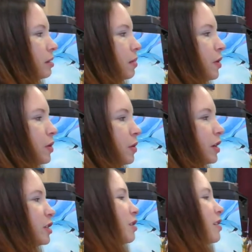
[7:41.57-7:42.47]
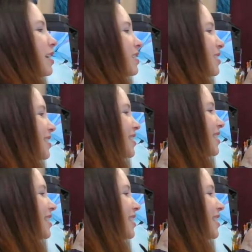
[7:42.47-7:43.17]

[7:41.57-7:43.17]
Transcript: I put orange here on accident.